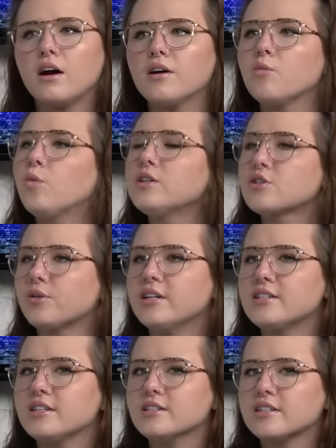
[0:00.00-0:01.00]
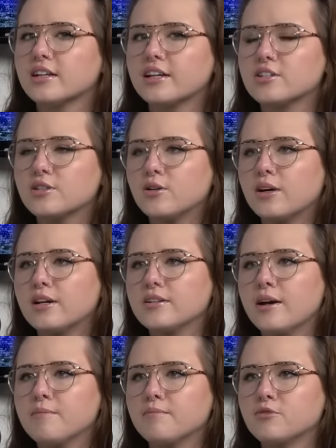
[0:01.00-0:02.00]
What's crazy is that, like, so
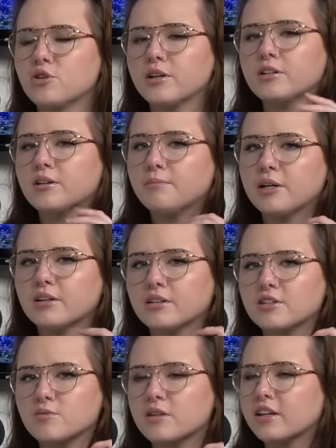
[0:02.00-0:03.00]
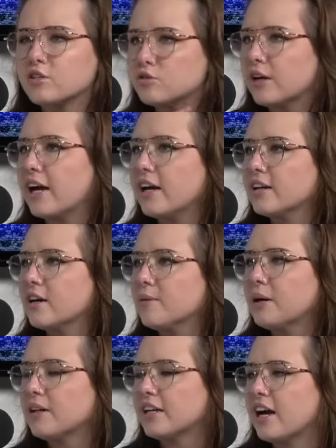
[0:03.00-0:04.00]
I'm drawing a lot of parallels with, like, drag,
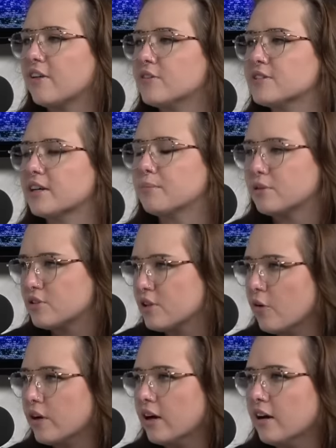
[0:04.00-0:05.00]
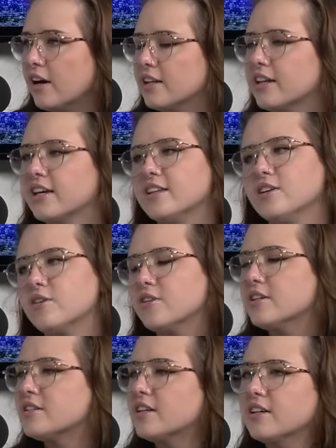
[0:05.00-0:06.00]
about, like, how there's, like, a persona and, like, you know,
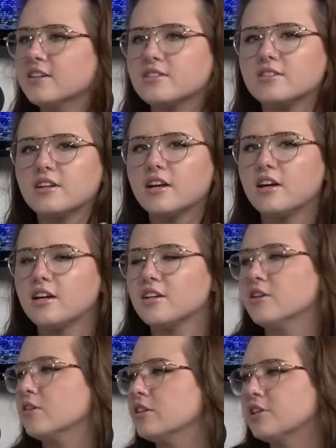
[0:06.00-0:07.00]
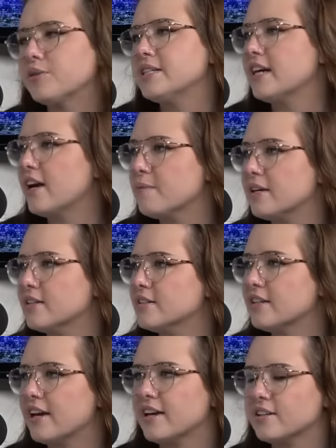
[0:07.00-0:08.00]
this is, you know, glittery diamond
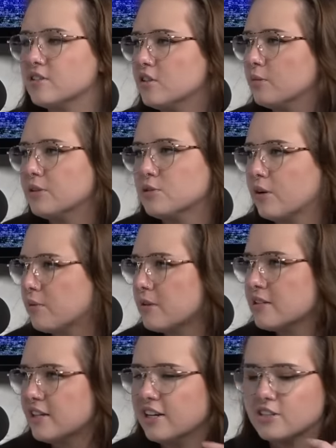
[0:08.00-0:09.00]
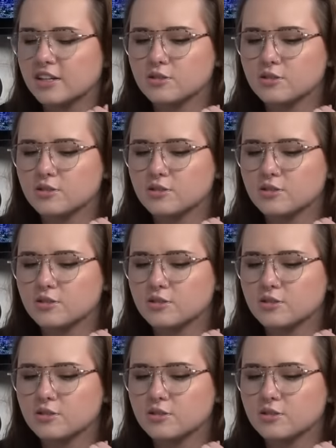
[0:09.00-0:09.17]
and, you know, please welcome to the stage, that